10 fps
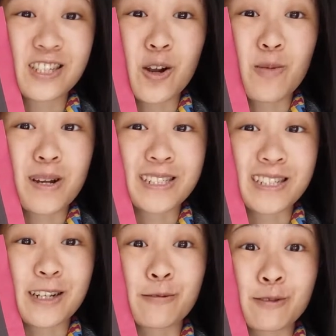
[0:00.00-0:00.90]
much
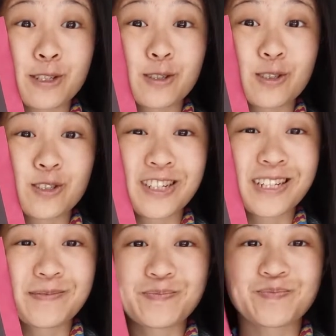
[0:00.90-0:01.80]
like a real tree.
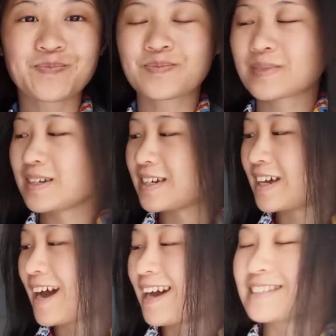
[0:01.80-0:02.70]

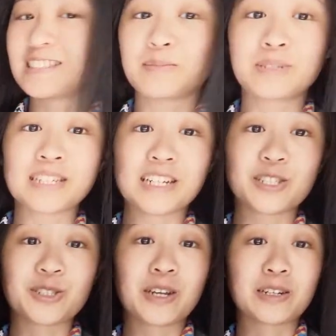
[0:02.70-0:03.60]
I see
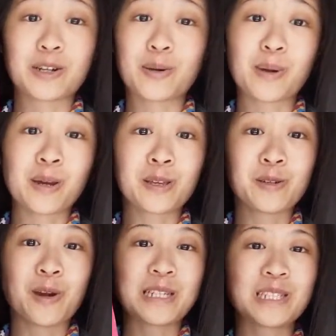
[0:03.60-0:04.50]
potential. I don't know about
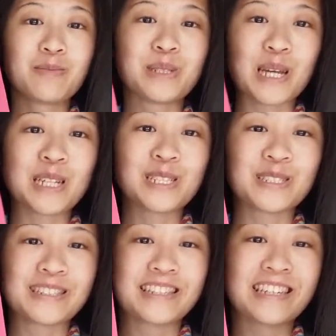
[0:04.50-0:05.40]
you. I see
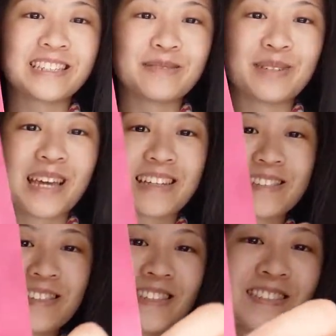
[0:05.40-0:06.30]
potential in this. But yeah,
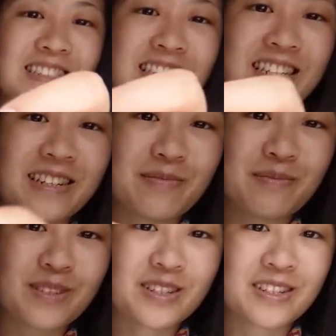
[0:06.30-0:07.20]
so this was in
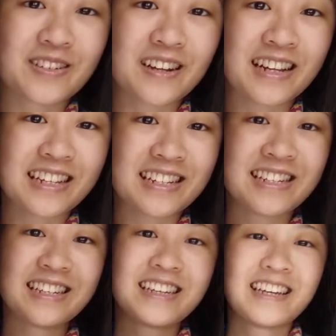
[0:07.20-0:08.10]
third grade,
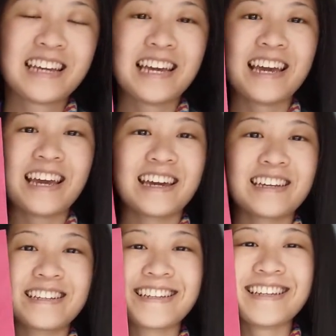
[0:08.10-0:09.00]

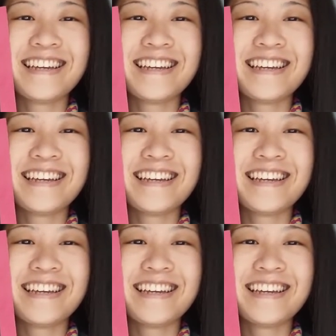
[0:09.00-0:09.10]
and